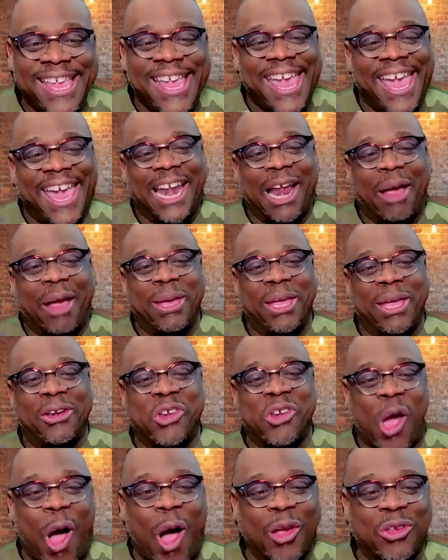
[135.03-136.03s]
And I'm in
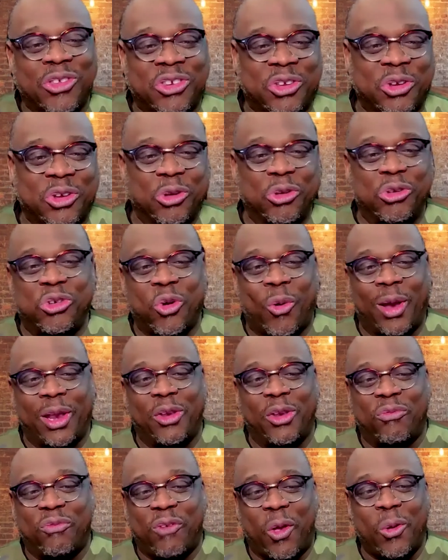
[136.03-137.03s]
talks to join
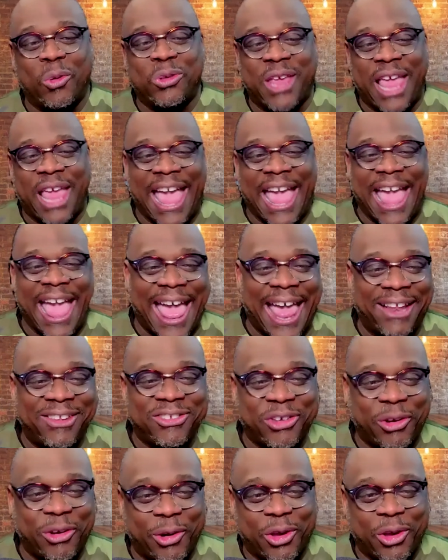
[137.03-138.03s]
the folks at
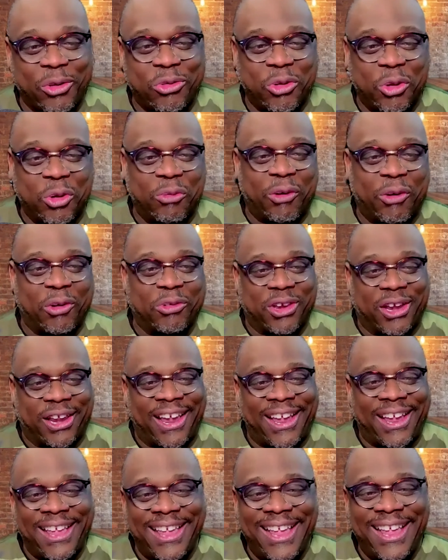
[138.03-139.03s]
Syracuse University
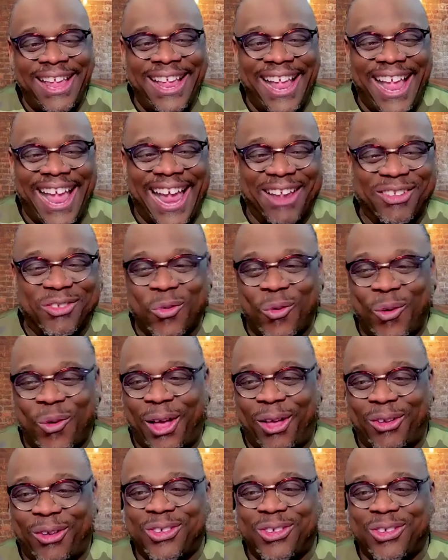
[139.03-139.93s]
as well.